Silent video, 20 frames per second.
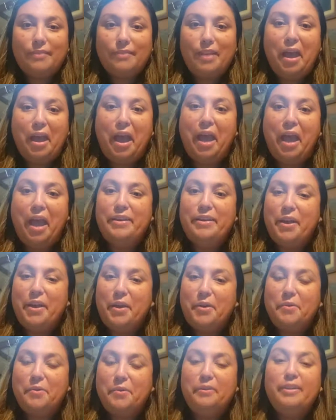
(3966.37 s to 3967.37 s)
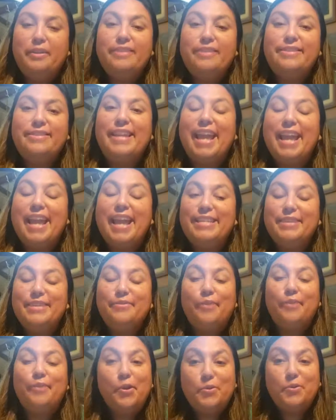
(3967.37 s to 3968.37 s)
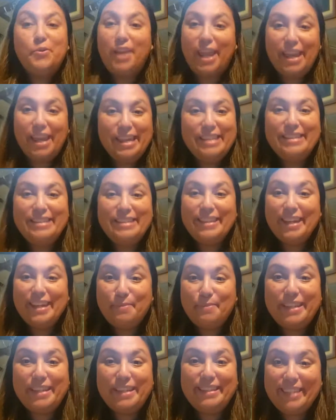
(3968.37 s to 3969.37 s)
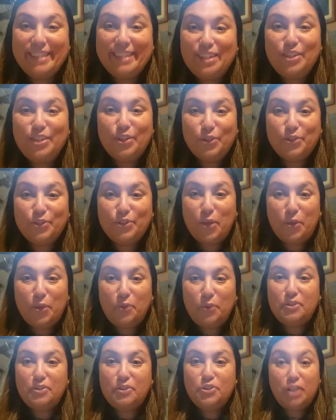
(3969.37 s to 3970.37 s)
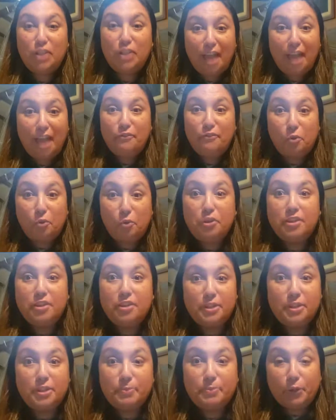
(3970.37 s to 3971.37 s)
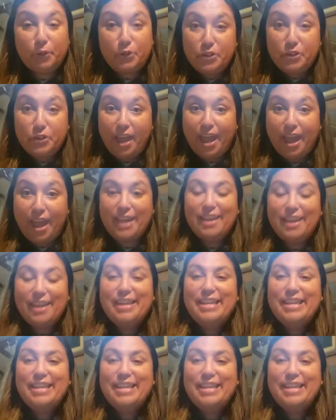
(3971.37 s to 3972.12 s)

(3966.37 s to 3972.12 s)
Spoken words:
I know. Listen, Auntie Ro, Nate is going to be 6 years old. July 4th is his birthday.